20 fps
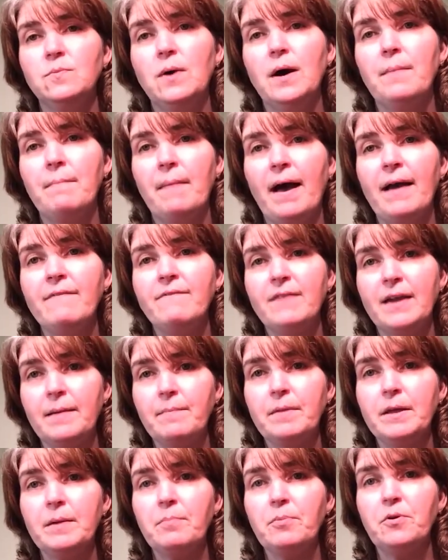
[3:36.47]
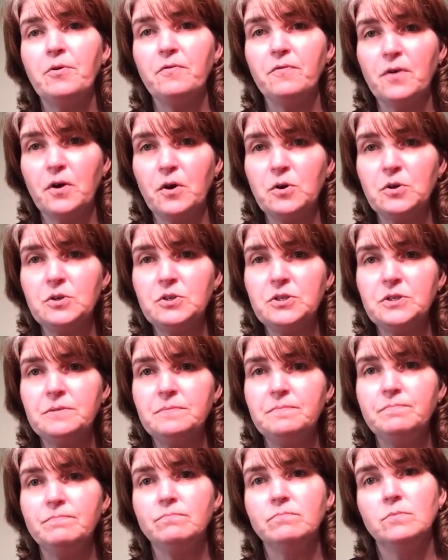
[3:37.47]
what my family prefers.
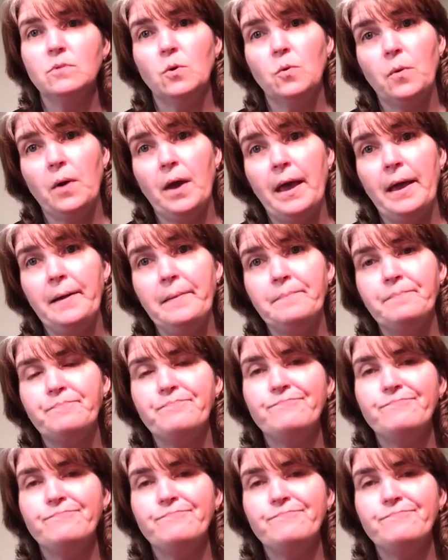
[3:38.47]
Okay?